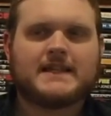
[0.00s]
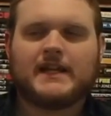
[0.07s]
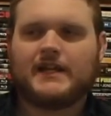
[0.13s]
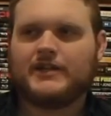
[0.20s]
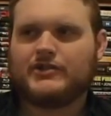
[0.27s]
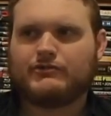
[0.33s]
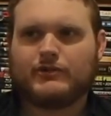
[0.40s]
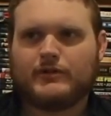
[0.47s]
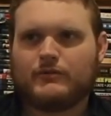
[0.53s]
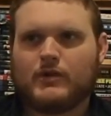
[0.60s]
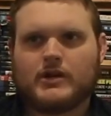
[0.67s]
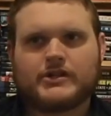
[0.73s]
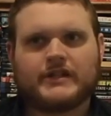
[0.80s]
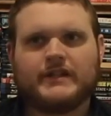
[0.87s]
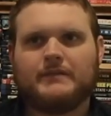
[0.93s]
I enjoyed
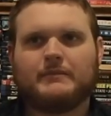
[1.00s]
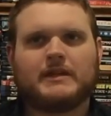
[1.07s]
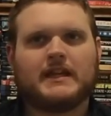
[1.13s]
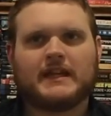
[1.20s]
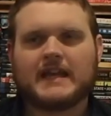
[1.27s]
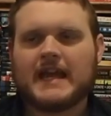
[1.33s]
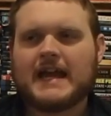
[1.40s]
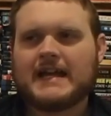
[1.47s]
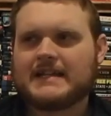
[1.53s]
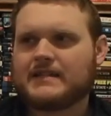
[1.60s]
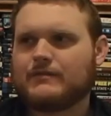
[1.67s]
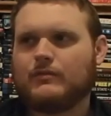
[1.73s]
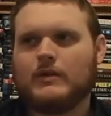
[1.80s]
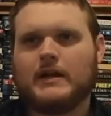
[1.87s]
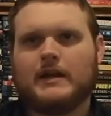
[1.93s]
watching them kick ass
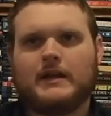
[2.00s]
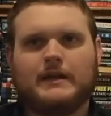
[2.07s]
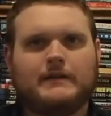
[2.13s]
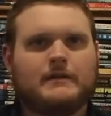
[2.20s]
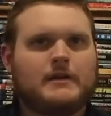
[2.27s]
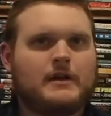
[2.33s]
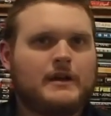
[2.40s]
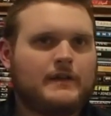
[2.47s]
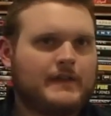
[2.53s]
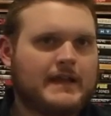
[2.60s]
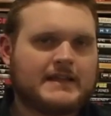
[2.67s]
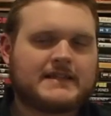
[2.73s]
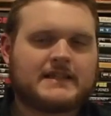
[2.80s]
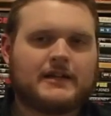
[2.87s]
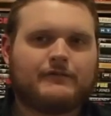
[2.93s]
when
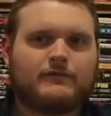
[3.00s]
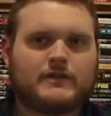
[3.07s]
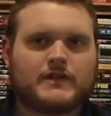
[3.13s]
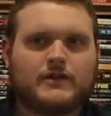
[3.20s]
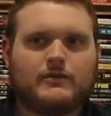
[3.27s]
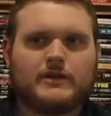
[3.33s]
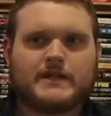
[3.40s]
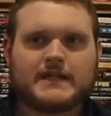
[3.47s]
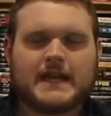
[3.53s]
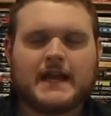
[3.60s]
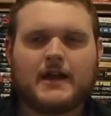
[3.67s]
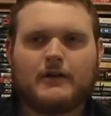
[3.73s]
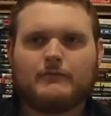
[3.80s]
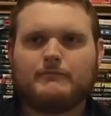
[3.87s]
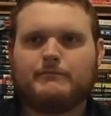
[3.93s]
that stuff was going
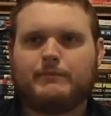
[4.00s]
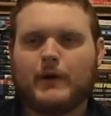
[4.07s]
down,